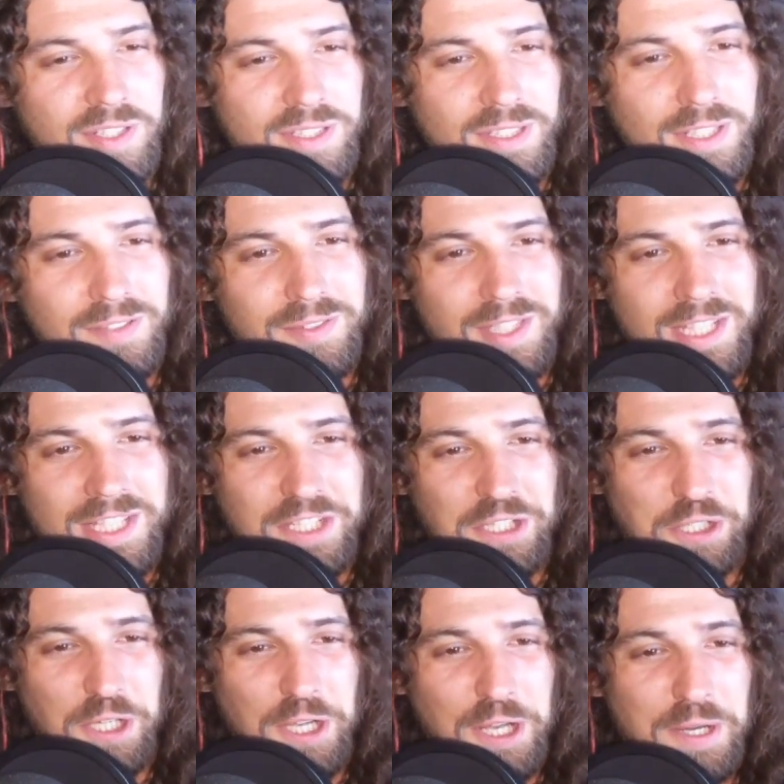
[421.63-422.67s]
of this
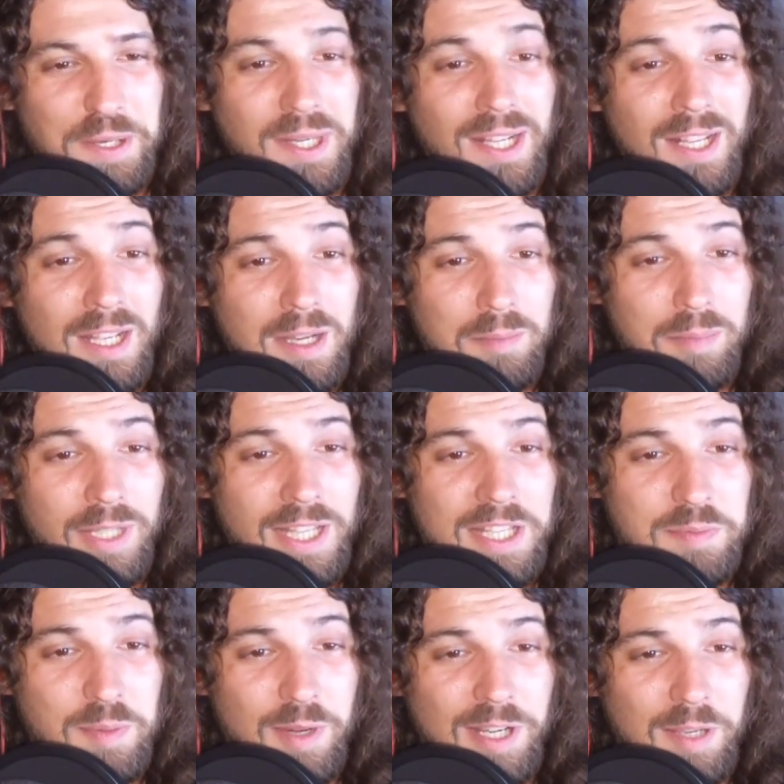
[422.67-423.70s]
show. But
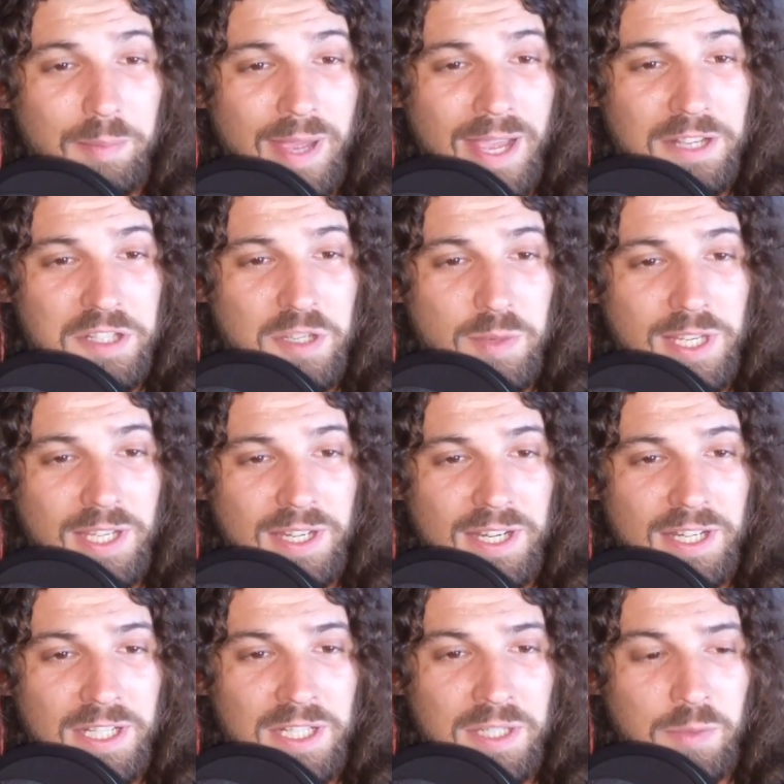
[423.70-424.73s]
let's bring it back so we can
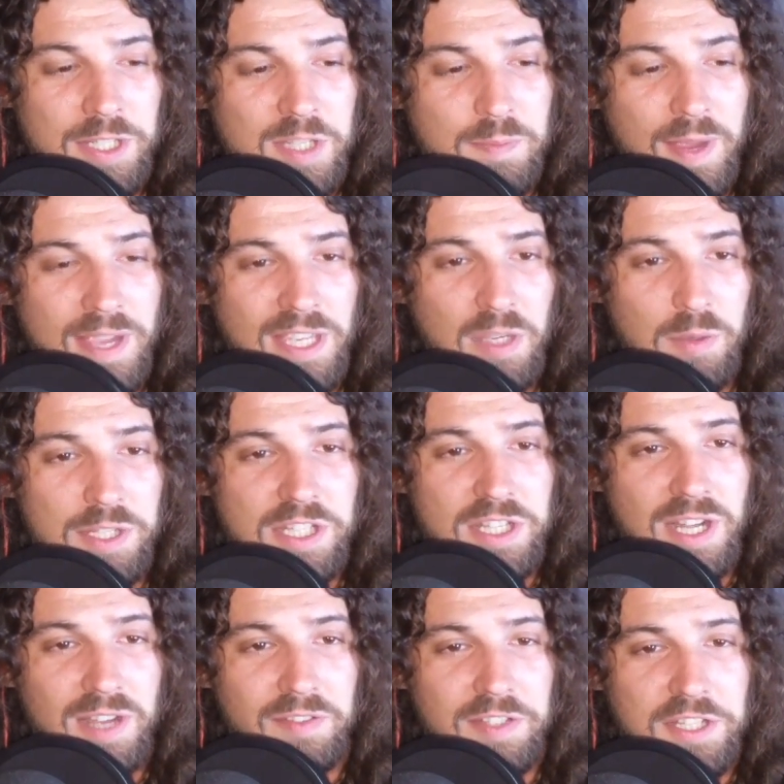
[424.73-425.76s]
hear what Spanky with
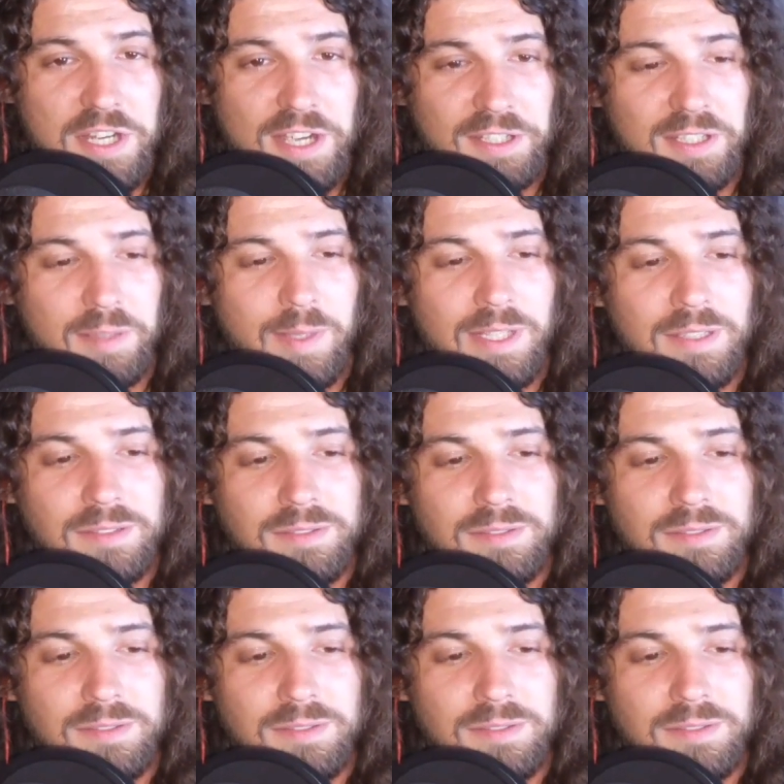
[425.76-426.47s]
stuff is talking about.